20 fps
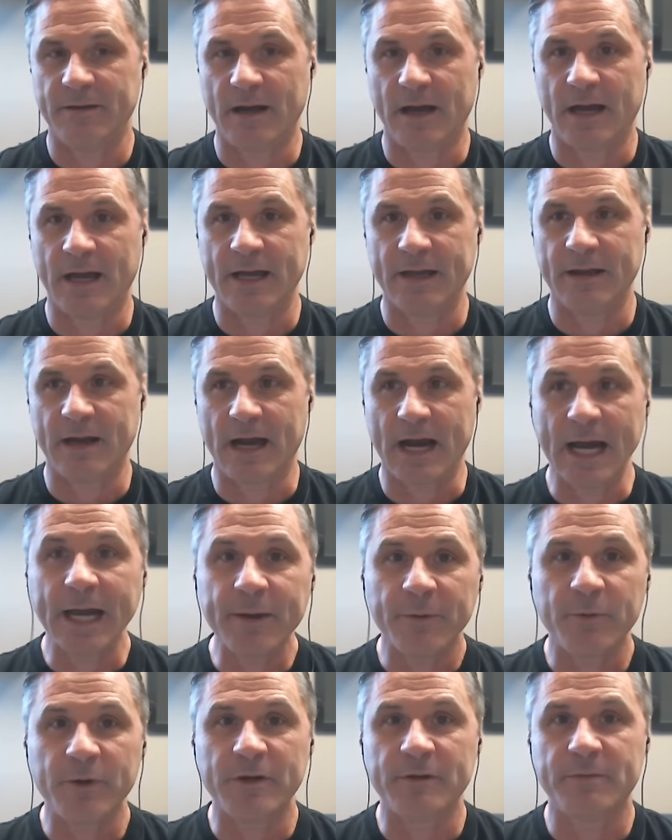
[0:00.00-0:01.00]
I I
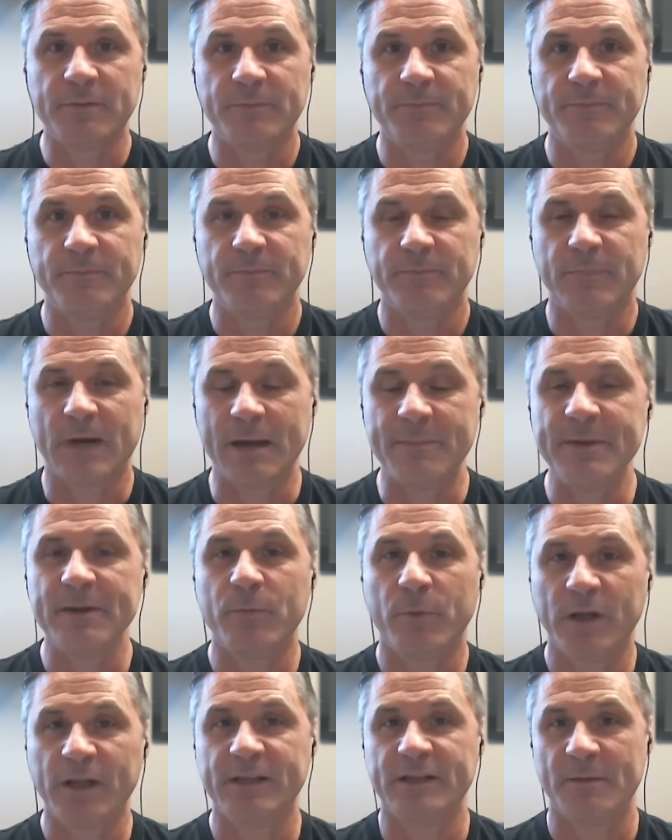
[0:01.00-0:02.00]
would I'd be
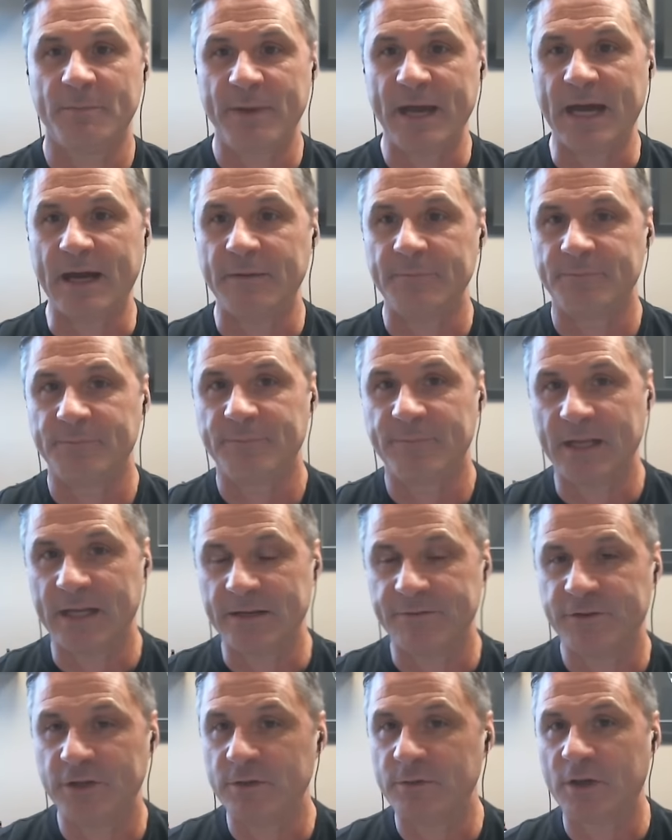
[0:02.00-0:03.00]
willing to bet that
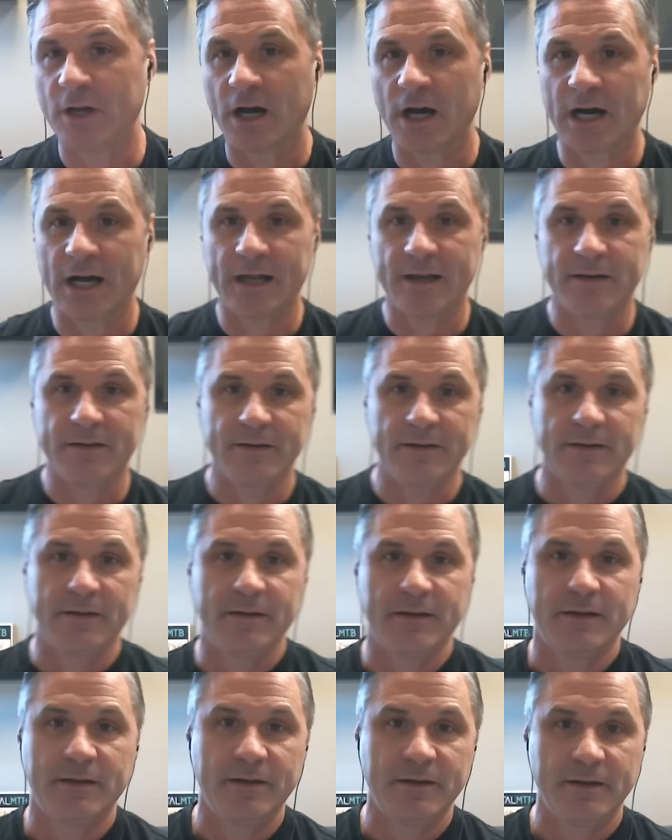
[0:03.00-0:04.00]
if you got
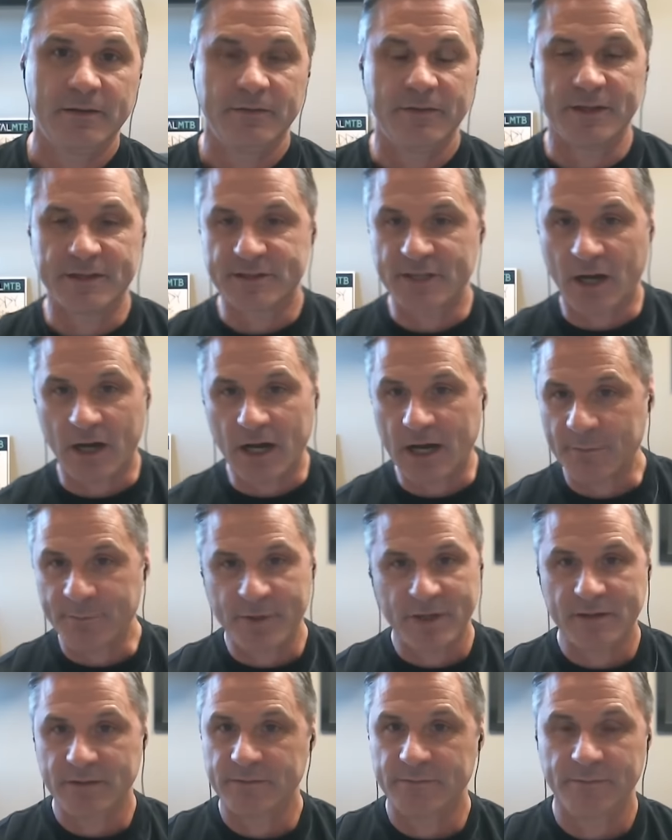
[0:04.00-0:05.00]
the top,
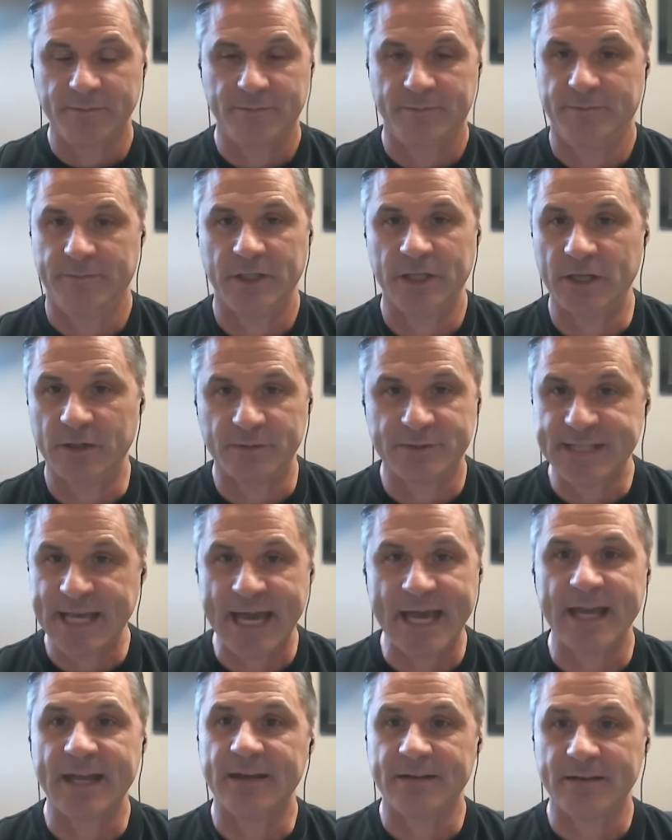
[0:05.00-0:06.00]
you know,
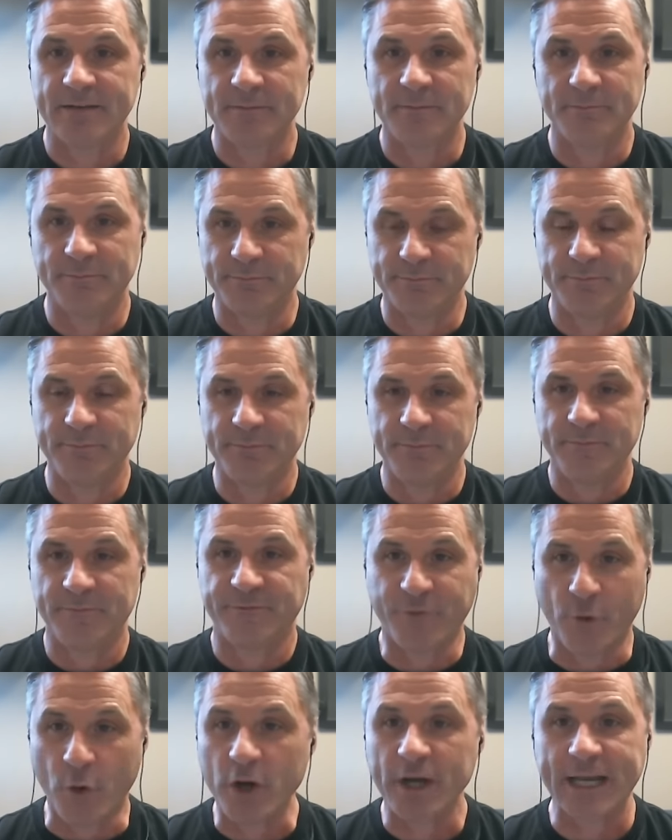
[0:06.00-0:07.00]
ten
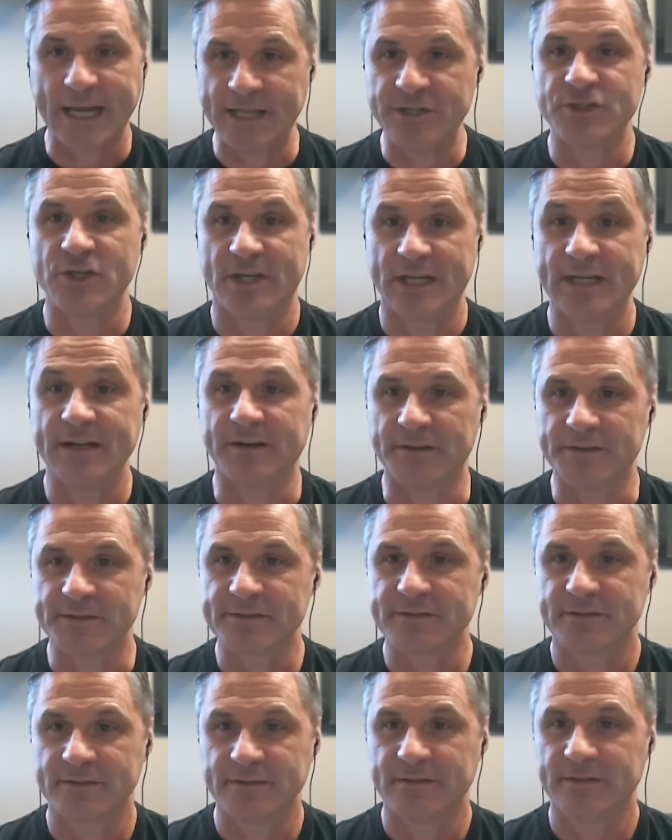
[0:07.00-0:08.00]
fork engineers
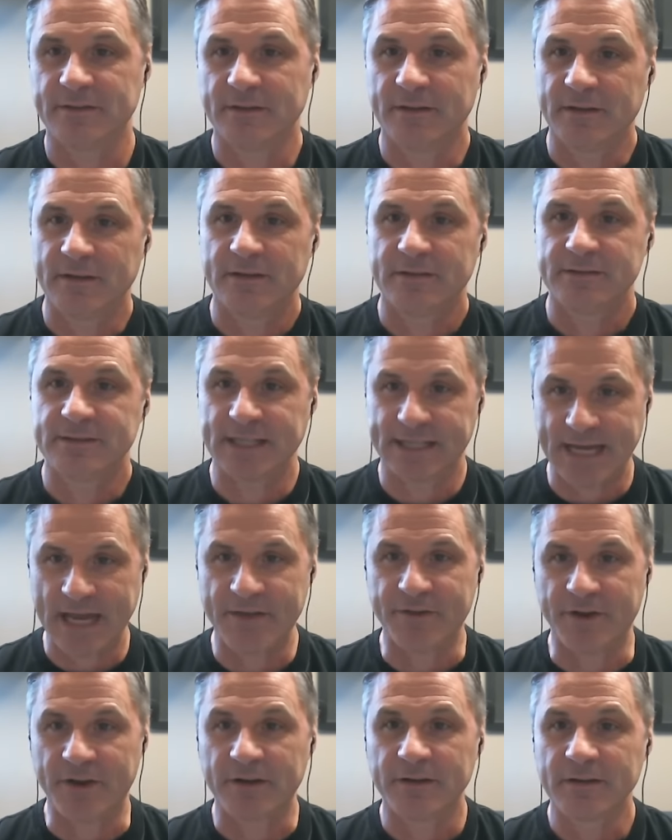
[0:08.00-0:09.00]

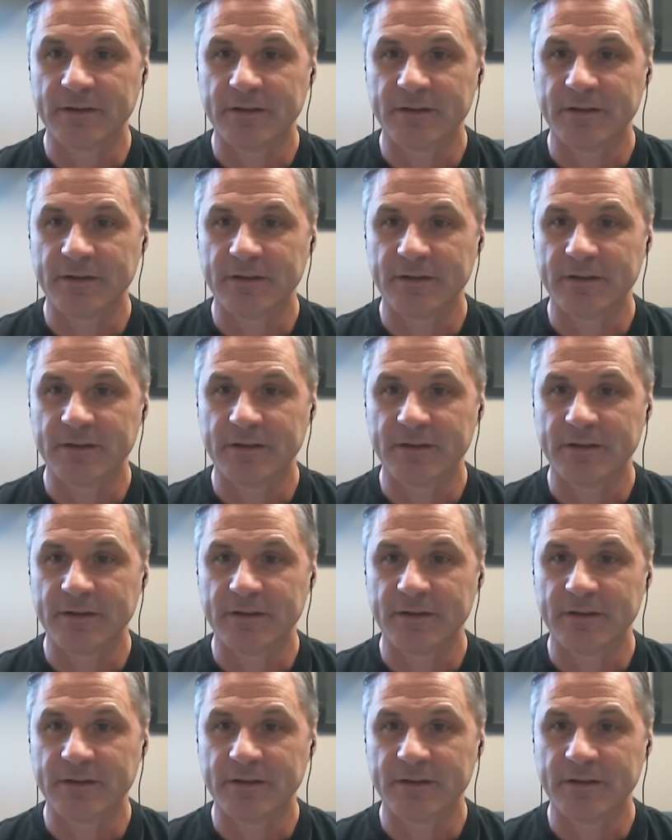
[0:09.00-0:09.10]
together